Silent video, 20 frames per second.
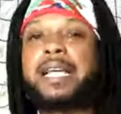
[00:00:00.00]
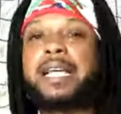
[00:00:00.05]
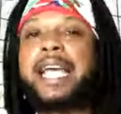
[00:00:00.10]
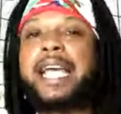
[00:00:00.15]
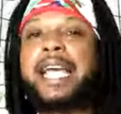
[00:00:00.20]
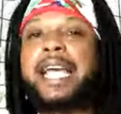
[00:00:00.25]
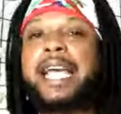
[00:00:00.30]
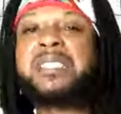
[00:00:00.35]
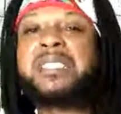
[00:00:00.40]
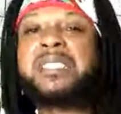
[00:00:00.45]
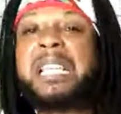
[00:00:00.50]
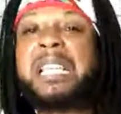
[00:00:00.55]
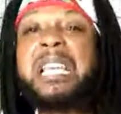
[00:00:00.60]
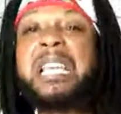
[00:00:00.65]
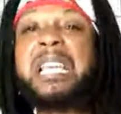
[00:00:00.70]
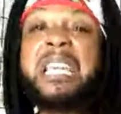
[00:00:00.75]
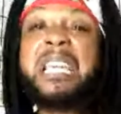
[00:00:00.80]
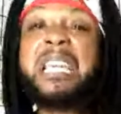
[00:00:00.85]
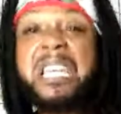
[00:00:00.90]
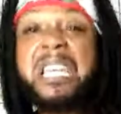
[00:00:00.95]
And you
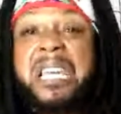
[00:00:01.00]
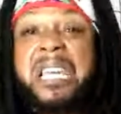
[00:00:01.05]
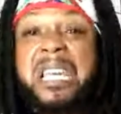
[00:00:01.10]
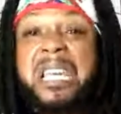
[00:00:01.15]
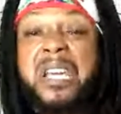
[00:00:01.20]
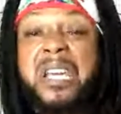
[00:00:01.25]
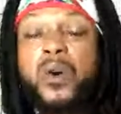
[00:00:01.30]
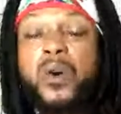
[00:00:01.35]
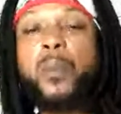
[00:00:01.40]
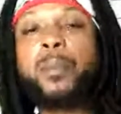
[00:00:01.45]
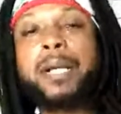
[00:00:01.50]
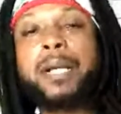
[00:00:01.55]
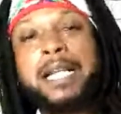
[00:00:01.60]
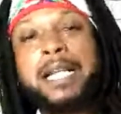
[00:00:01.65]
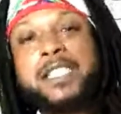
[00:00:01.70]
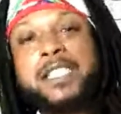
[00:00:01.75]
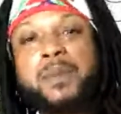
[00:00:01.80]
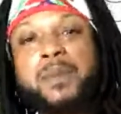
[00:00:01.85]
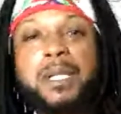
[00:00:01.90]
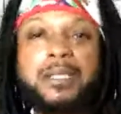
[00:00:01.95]
say, ew, but
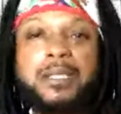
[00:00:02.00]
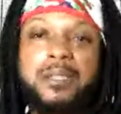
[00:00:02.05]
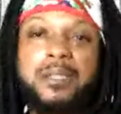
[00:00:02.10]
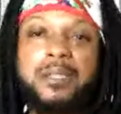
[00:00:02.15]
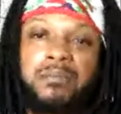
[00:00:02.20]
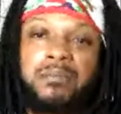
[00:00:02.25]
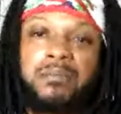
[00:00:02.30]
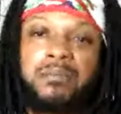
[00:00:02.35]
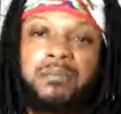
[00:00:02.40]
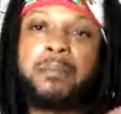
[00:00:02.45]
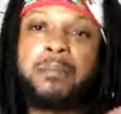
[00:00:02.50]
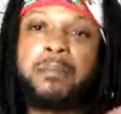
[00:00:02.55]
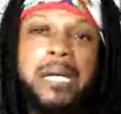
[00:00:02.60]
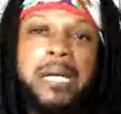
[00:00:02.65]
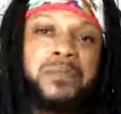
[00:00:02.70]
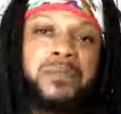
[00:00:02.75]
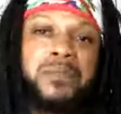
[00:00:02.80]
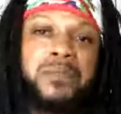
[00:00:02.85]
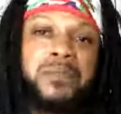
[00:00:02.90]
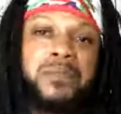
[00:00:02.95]
guess what?
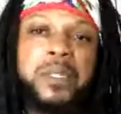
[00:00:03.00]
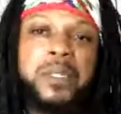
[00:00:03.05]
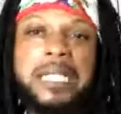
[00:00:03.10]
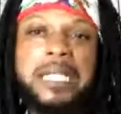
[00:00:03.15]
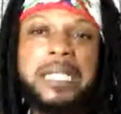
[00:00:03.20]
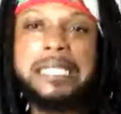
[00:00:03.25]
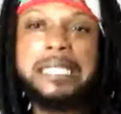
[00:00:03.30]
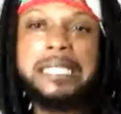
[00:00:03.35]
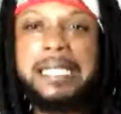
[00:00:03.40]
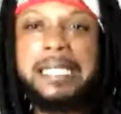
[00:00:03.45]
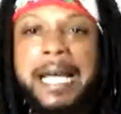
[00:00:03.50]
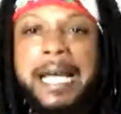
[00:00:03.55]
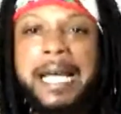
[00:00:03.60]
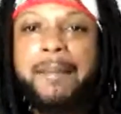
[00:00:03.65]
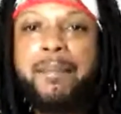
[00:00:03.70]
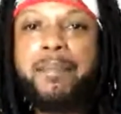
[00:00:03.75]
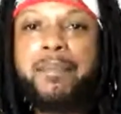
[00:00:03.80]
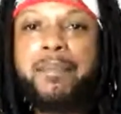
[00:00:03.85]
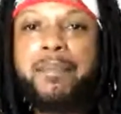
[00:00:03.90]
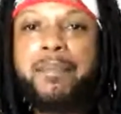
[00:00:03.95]
Mountain Dew, what color is that?